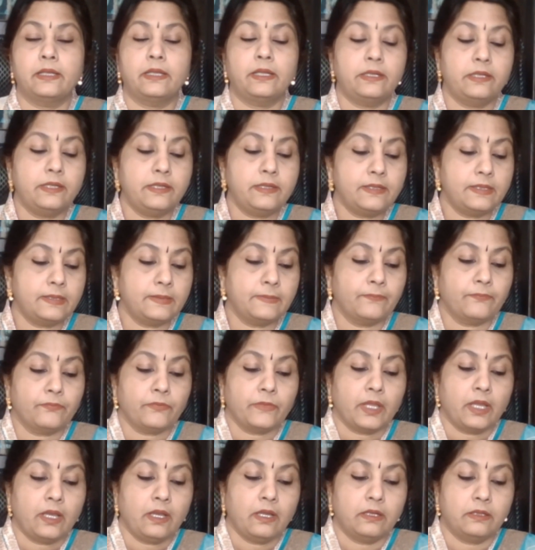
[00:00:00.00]
That is,
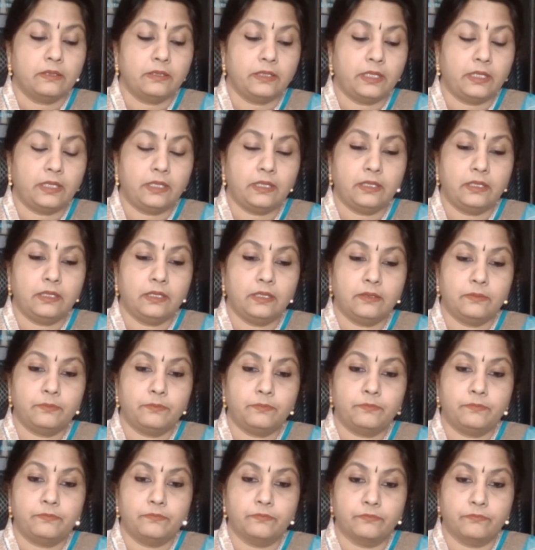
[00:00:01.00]
the
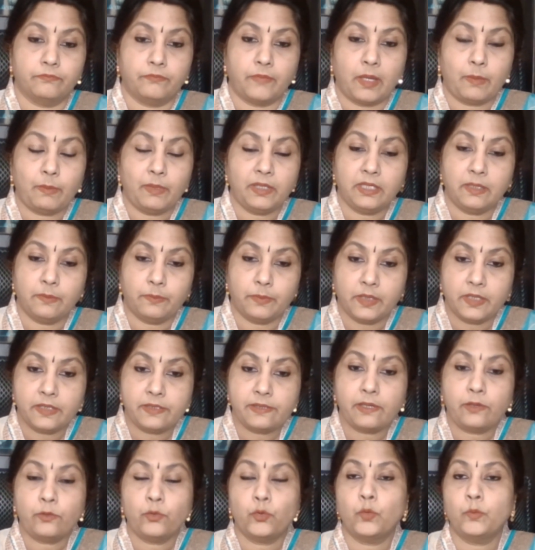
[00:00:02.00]
maybe the
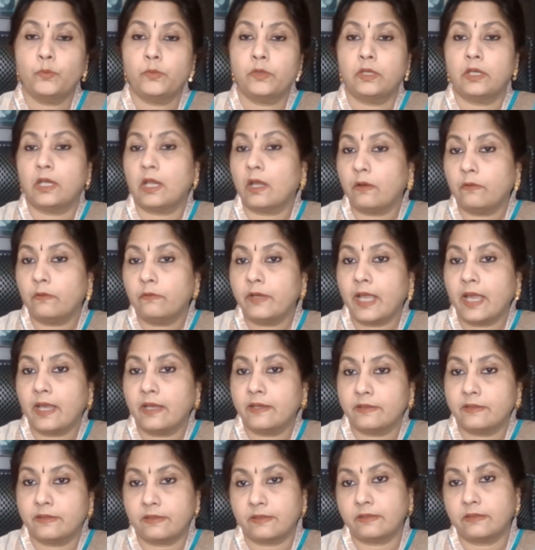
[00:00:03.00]
person whom you loved
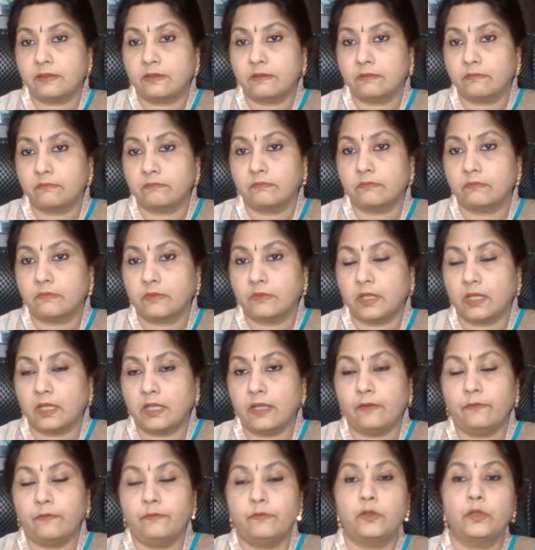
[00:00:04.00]
has
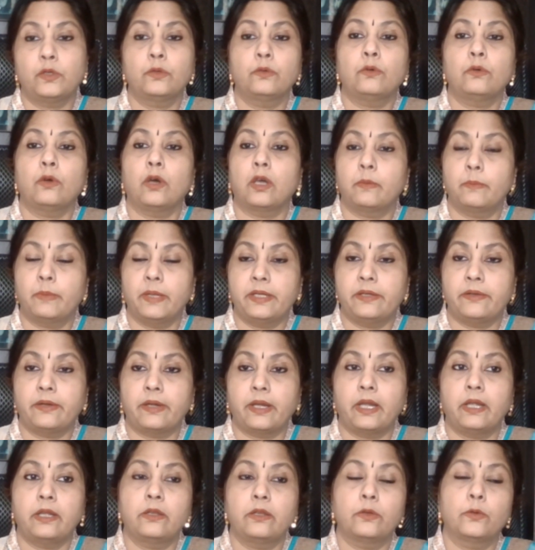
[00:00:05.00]
left you or
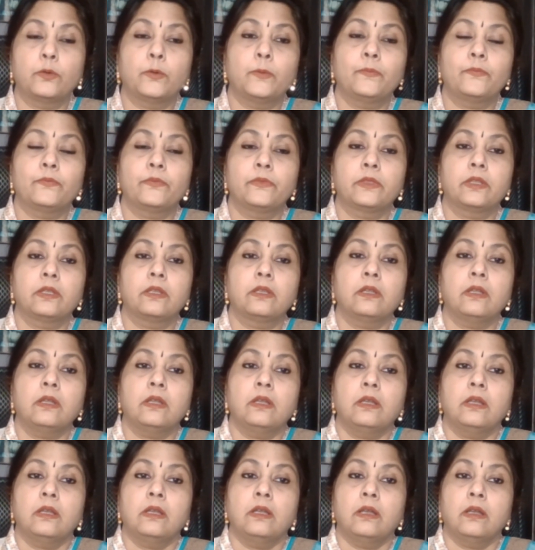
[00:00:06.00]
betrayed you.
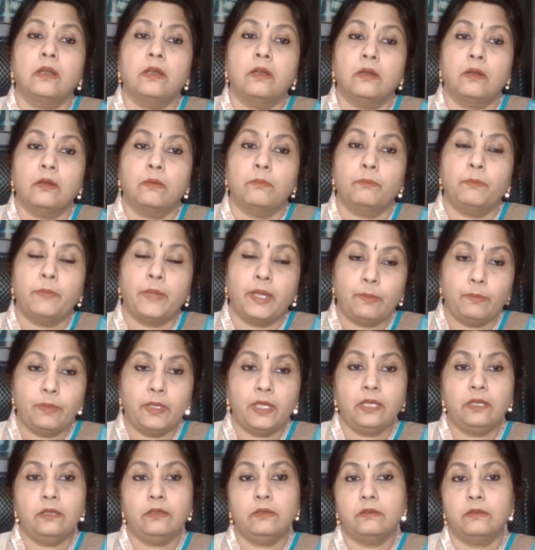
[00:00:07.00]

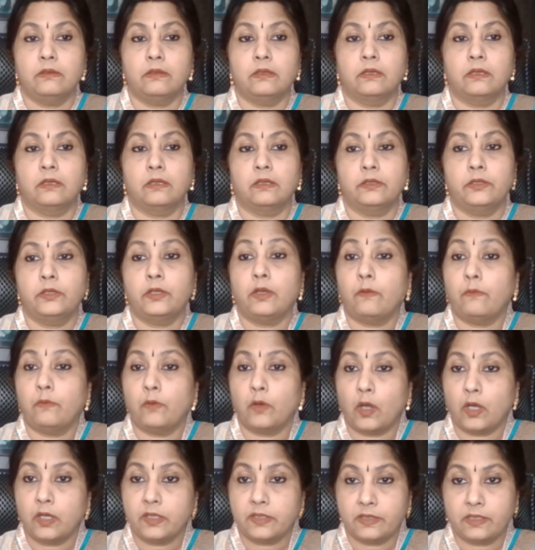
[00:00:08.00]
Maybe you have
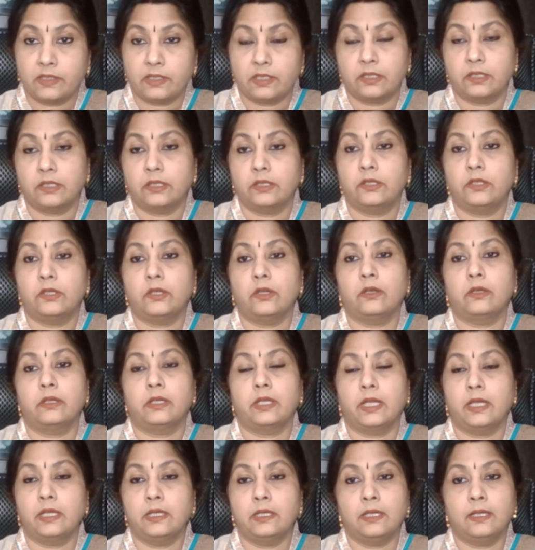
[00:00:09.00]
lost
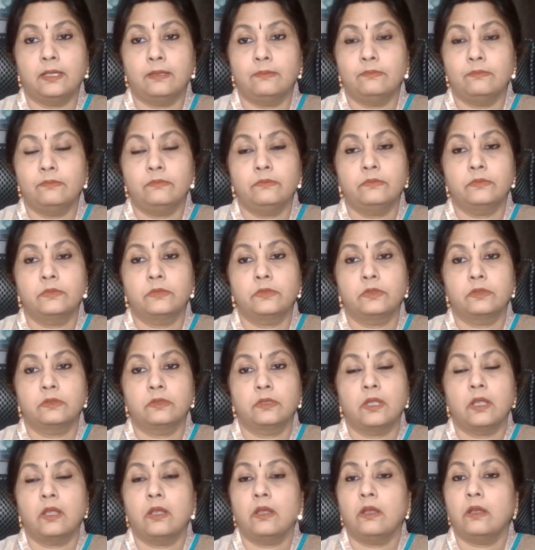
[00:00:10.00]
your income
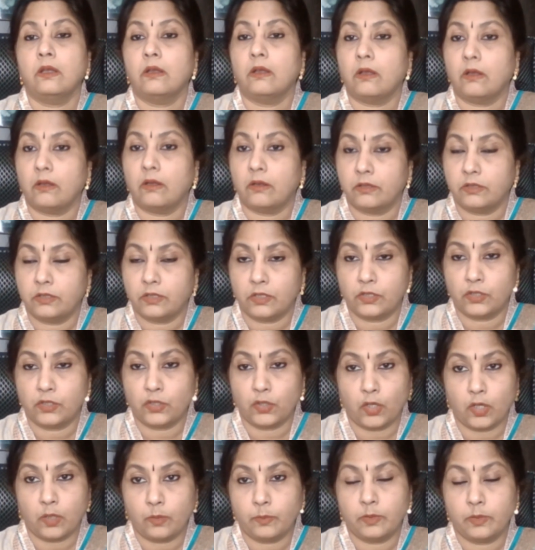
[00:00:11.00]
or your
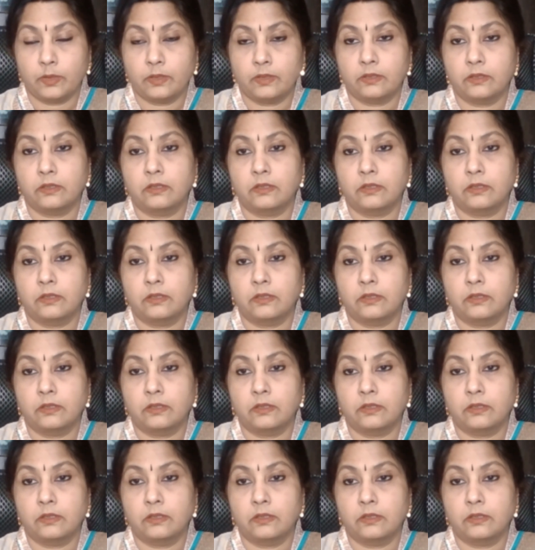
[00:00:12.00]
job.